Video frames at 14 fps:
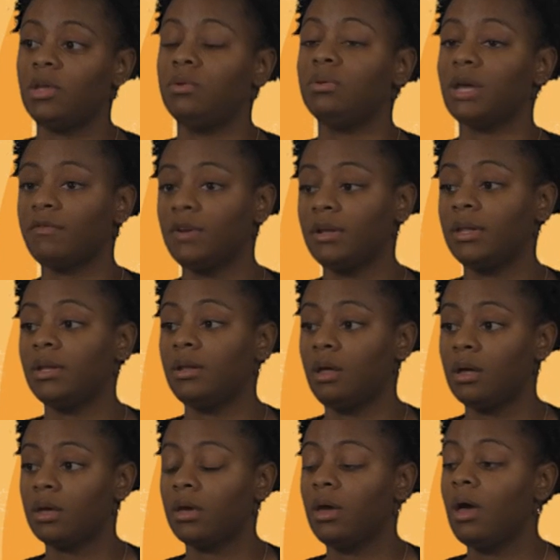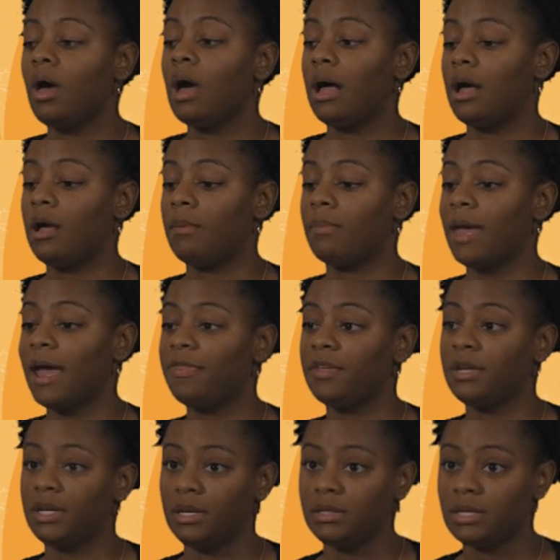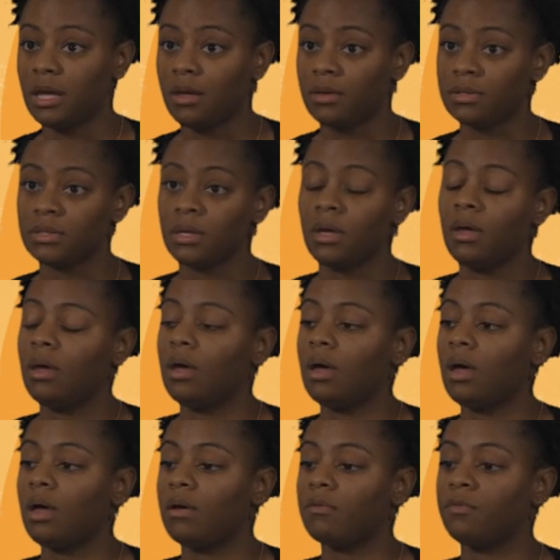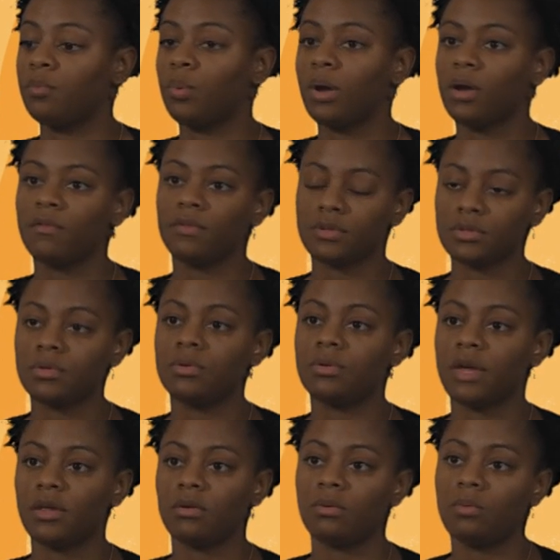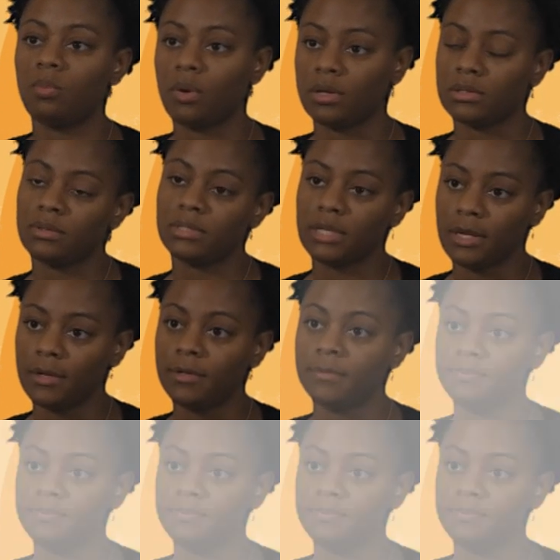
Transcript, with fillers: you definitely look um, at the details of wherever the school that you want to attend.